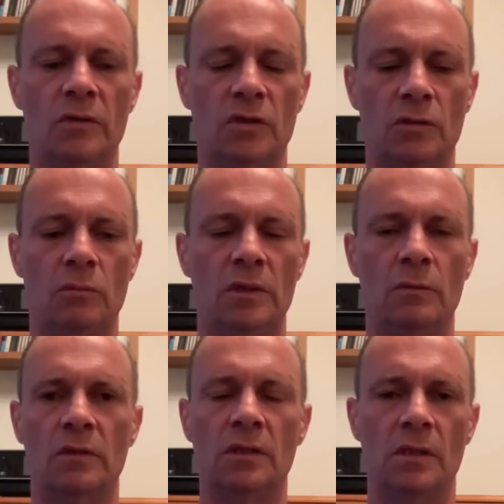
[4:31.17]

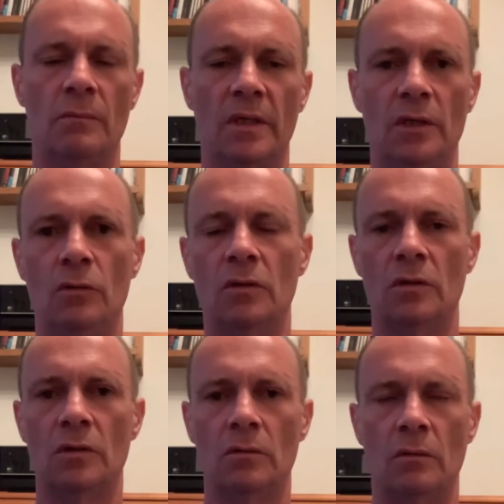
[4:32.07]
you wanted your money, you
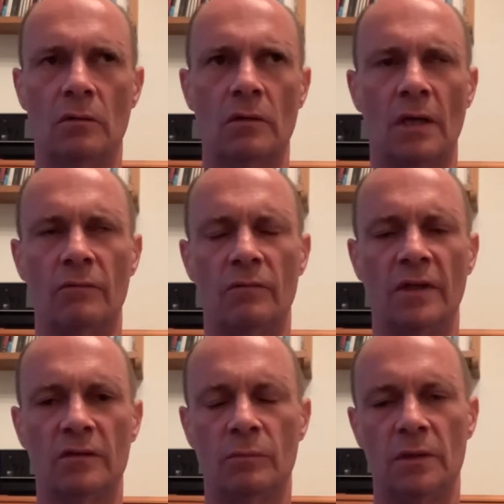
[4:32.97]
couldn't have the
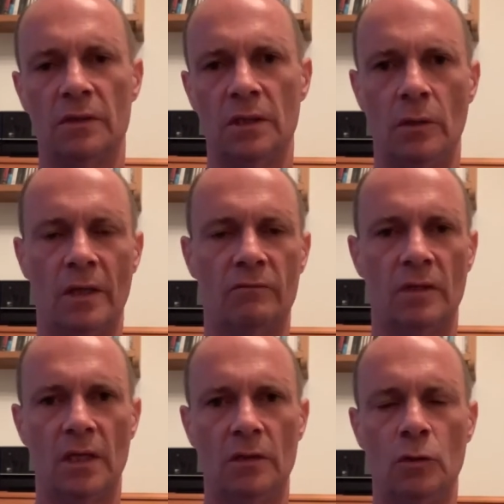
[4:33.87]
flexibility you have
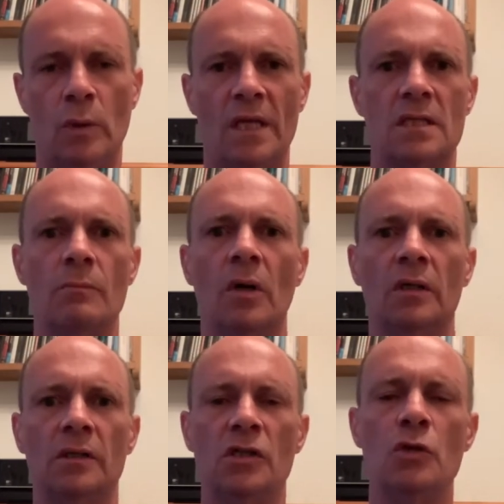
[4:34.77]
now. You had to
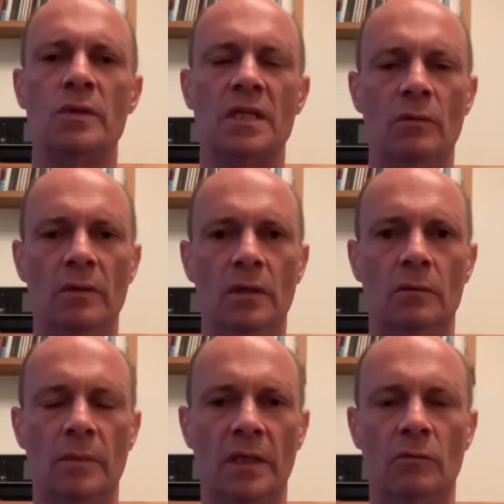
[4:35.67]
buy an annuity with your
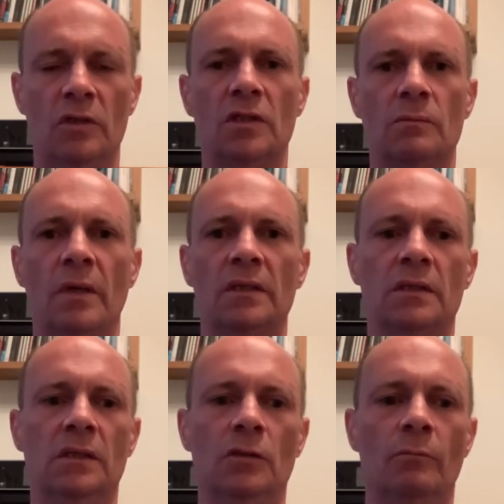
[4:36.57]
money, which is
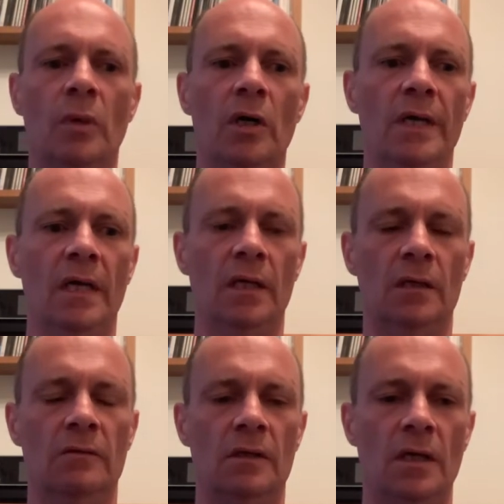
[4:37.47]
basically you're buying
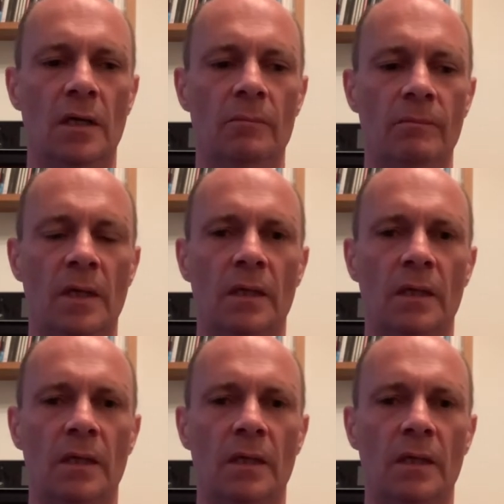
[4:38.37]
an